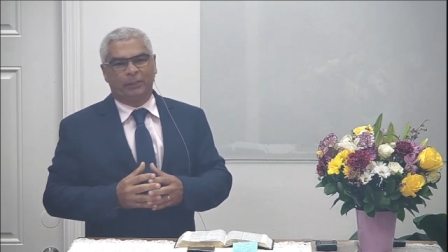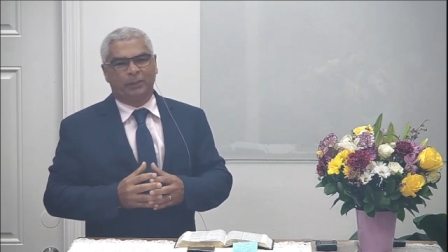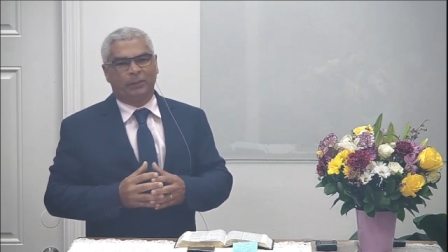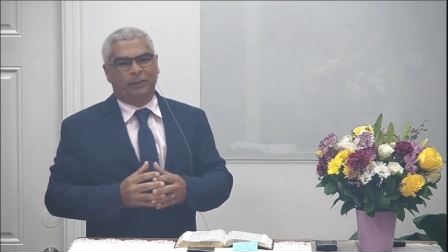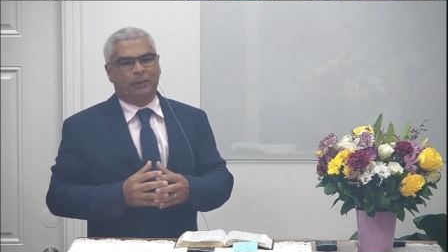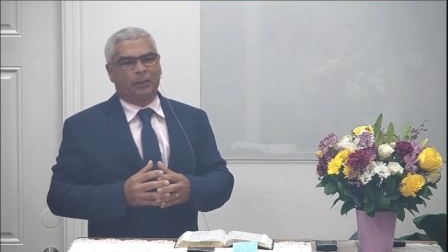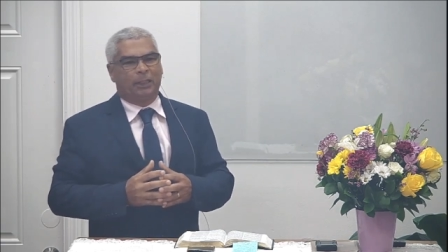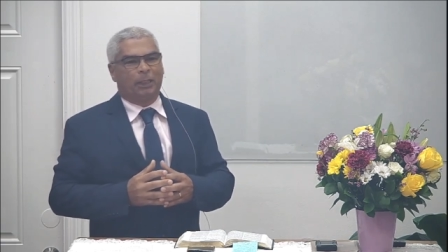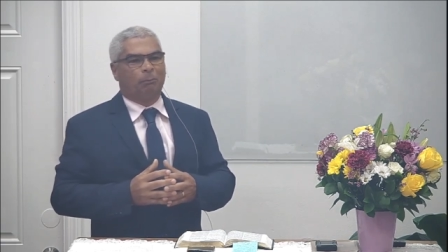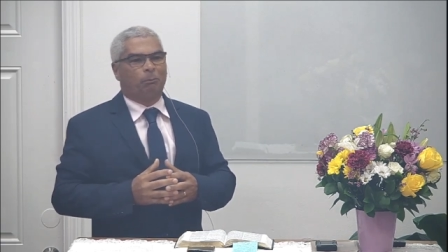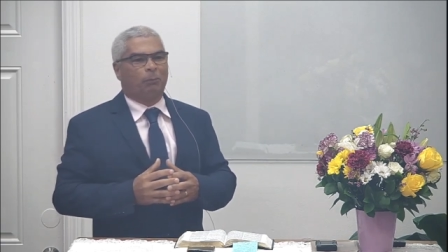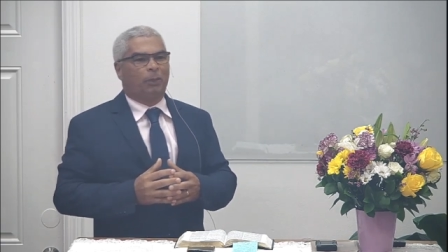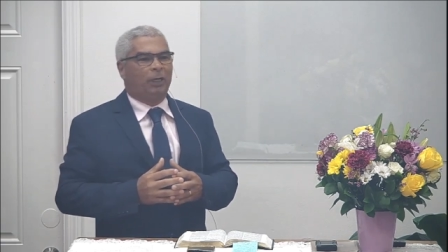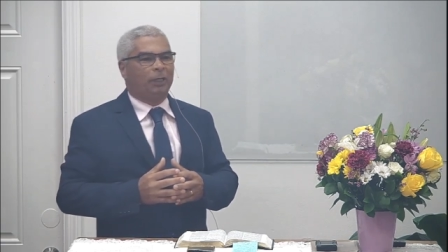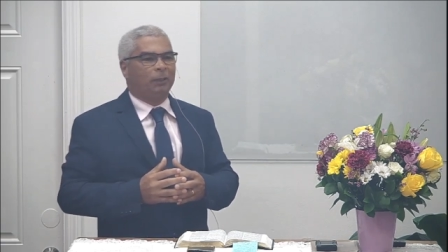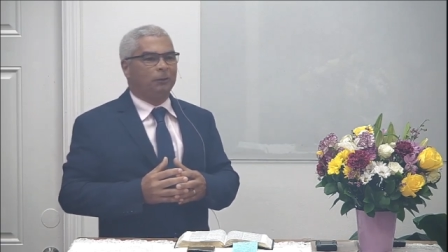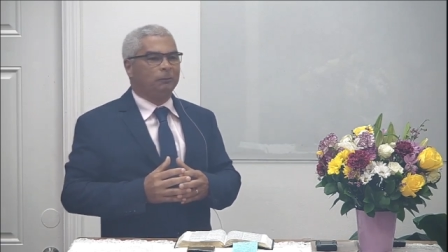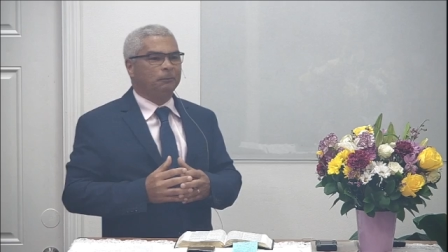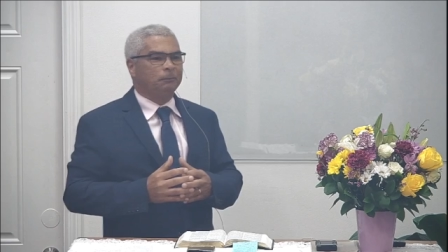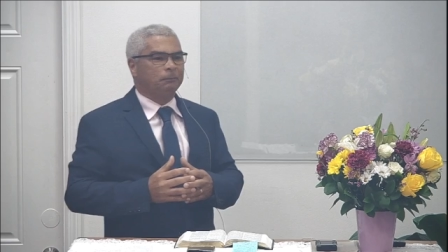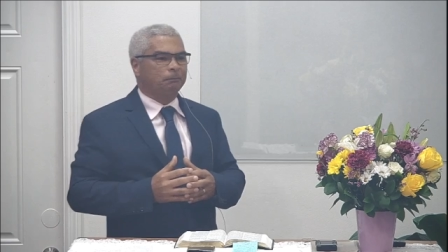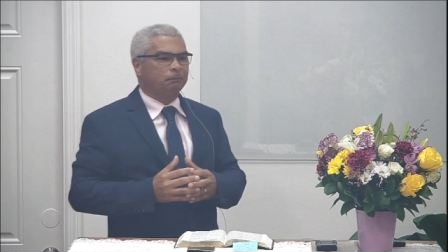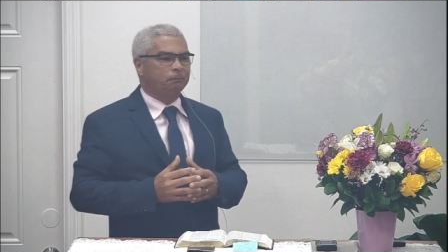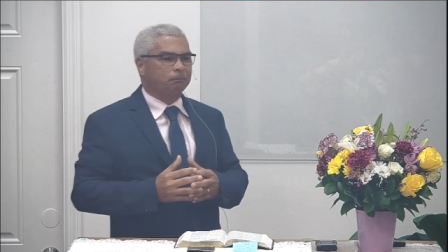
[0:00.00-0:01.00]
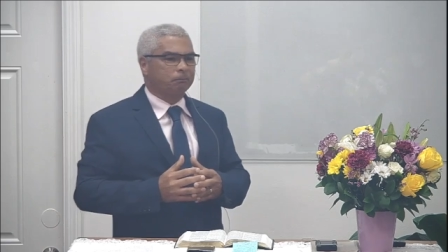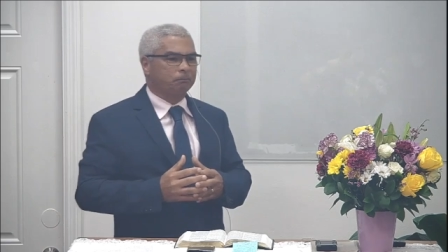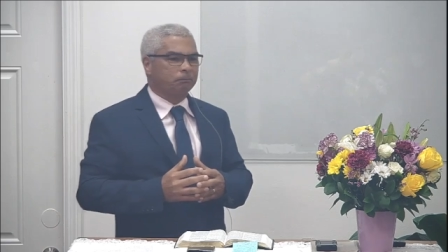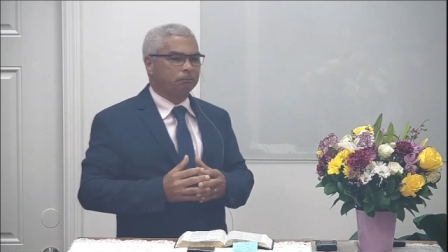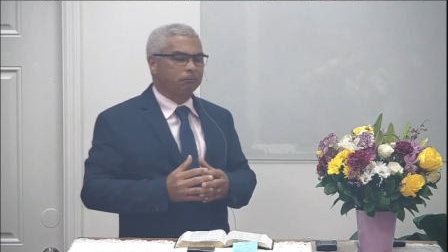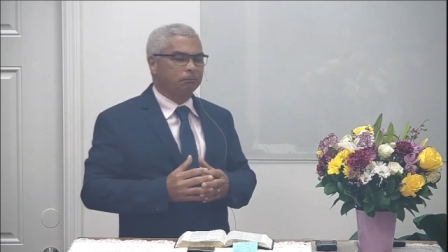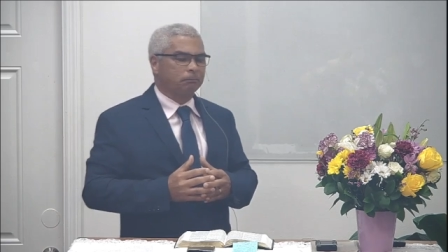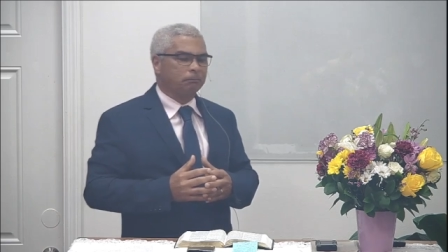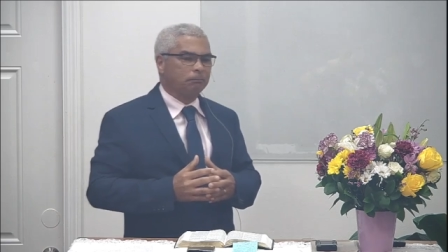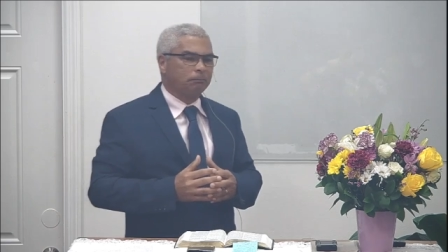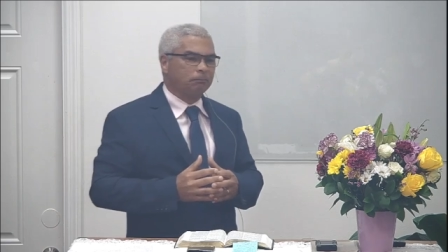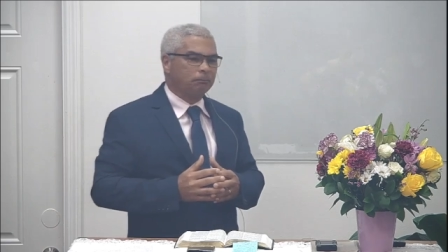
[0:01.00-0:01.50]
rescue our
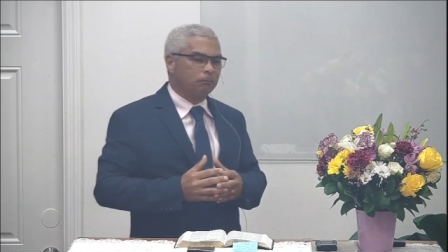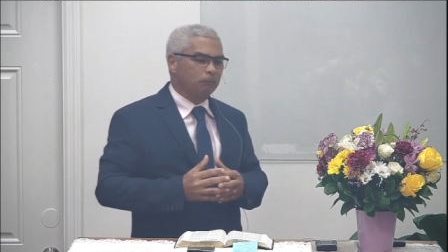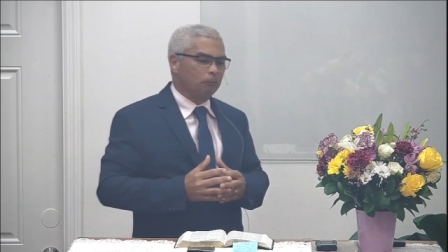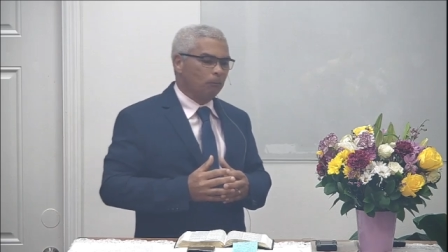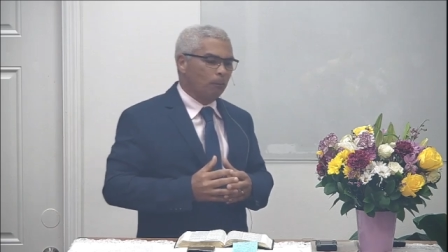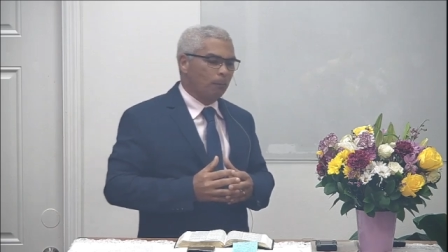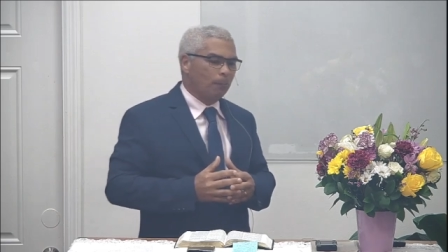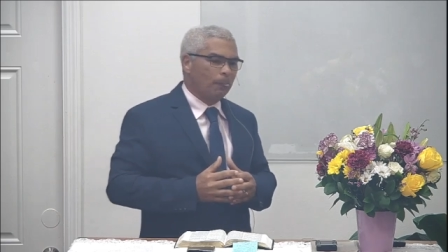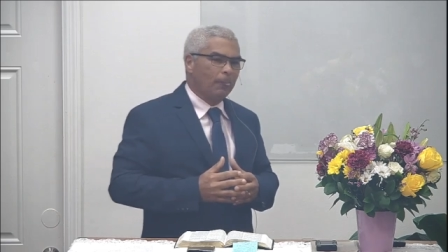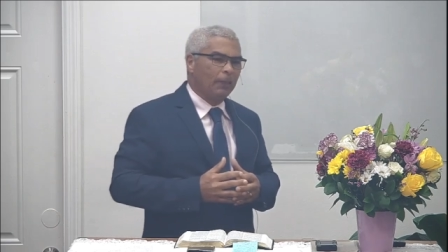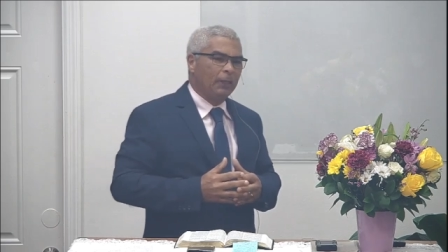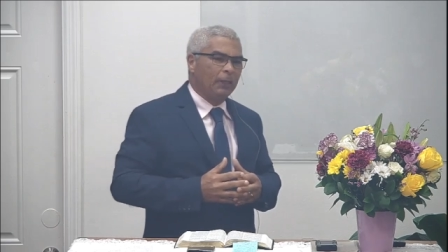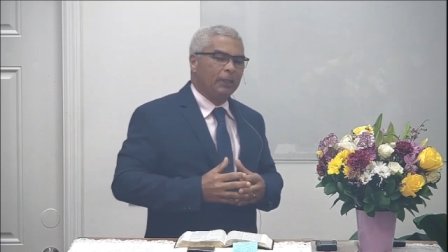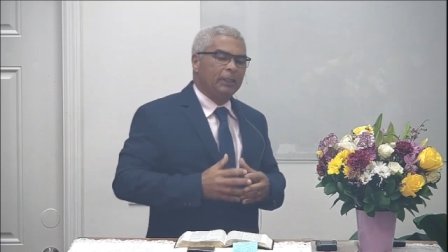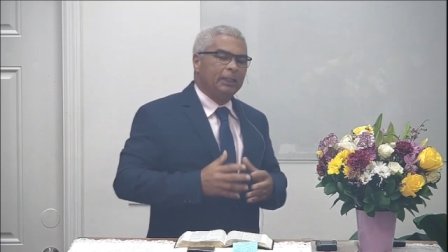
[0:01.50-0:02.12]
co-workers.